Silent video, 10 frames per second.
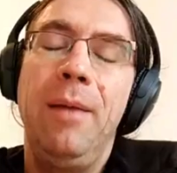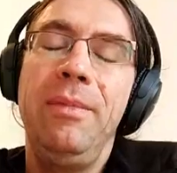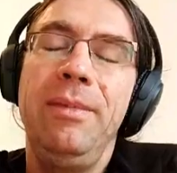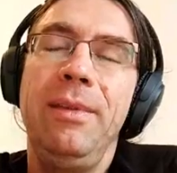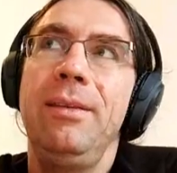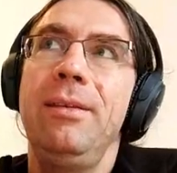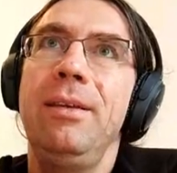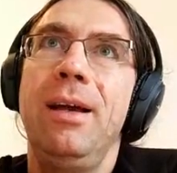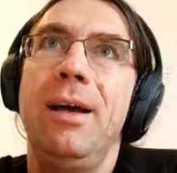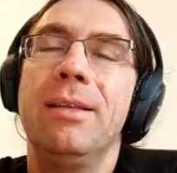I mean,
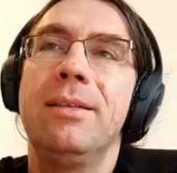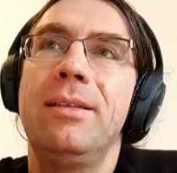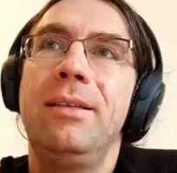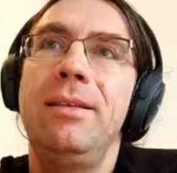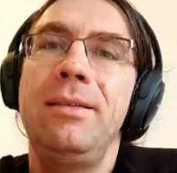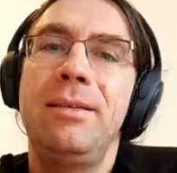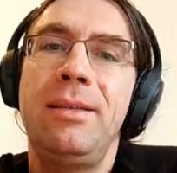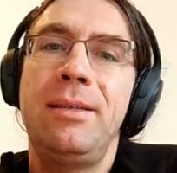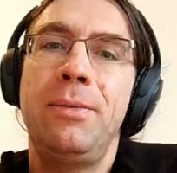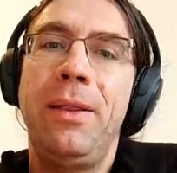yeah, and this
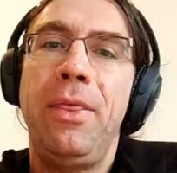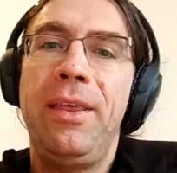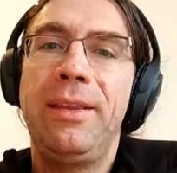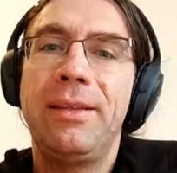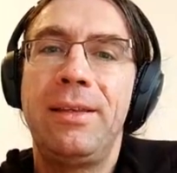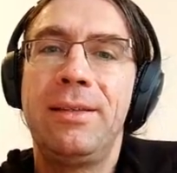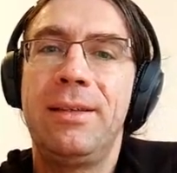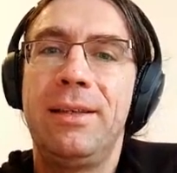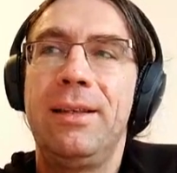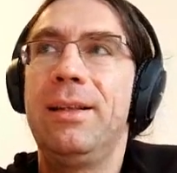is one thing that is